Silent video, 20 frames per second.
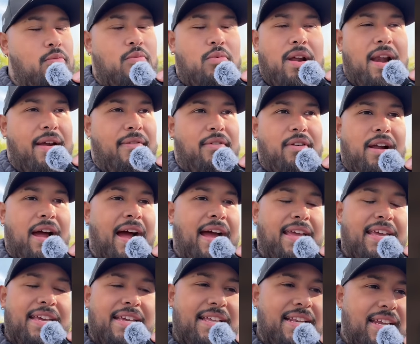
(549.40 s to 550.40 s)
Whatever. I
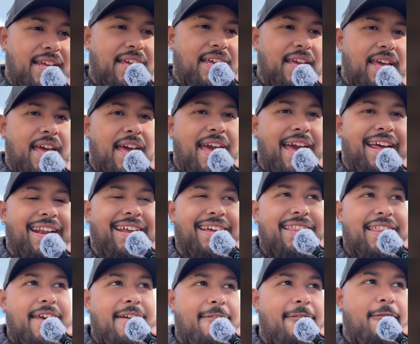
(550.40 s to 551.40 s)
eat it and I
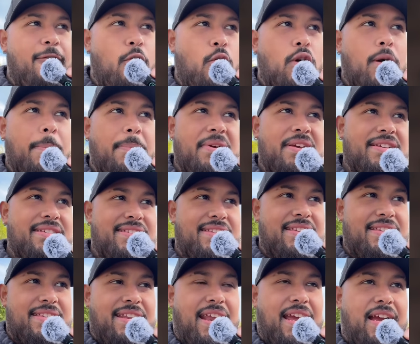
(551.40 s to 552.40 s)
leave 4
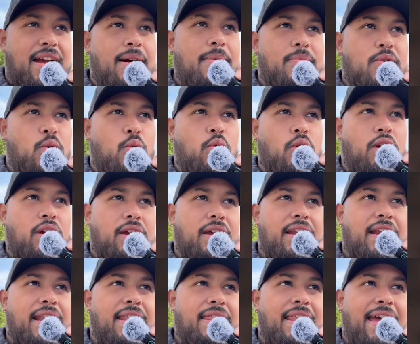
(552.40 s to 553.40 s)
pieces and I come to work
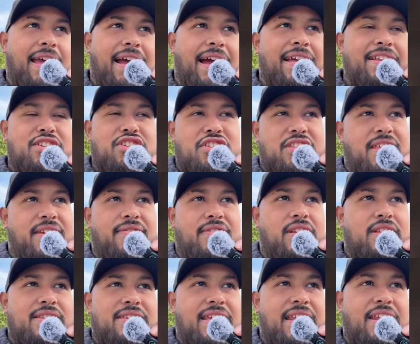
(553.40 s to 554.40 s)
and like I just leave
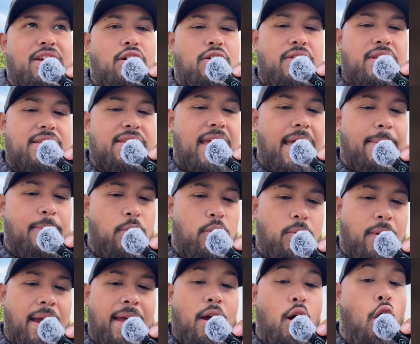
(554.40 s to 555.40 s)
it sitting on the
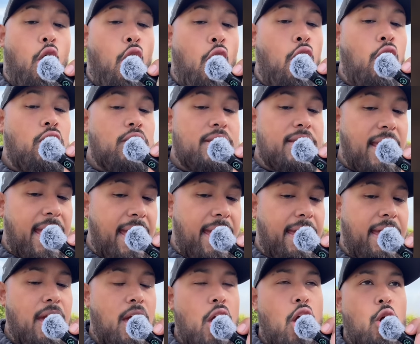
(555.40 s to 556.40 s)
table, right? All
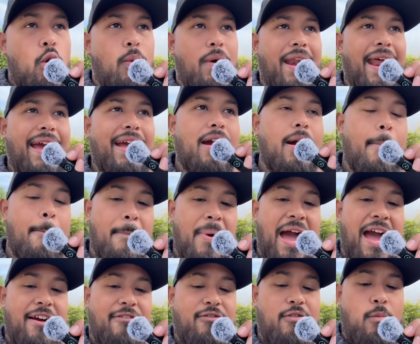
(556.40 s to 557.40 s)
day. When I come
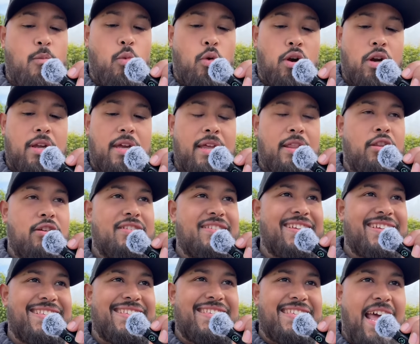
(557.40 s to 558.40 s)
back from work, it looks
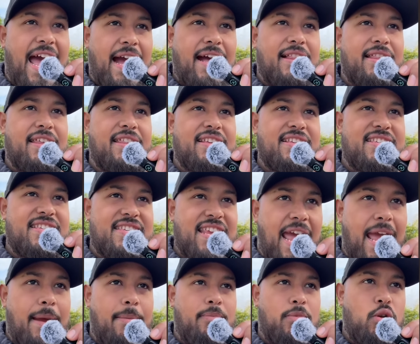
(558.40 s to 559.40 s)
exactly the
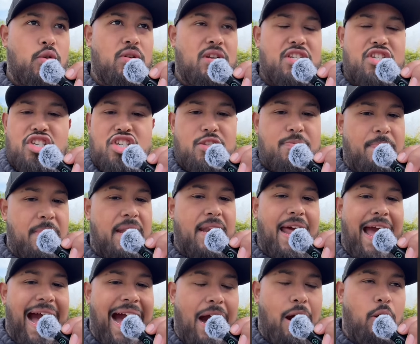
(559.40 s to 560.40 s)
same, dude. It's just
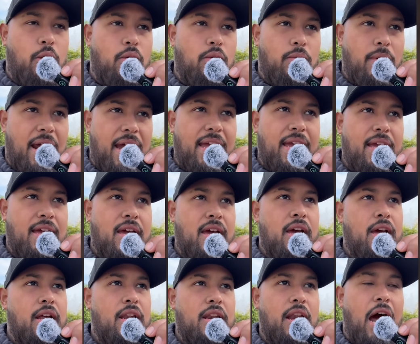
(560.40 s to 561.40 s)
been out, right?
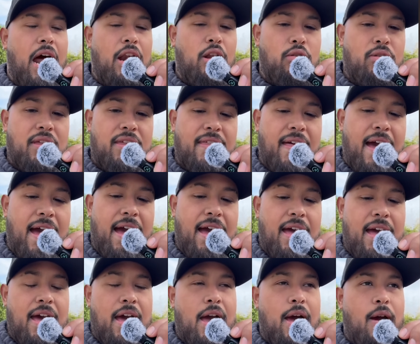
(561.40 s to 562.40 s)
Not only that,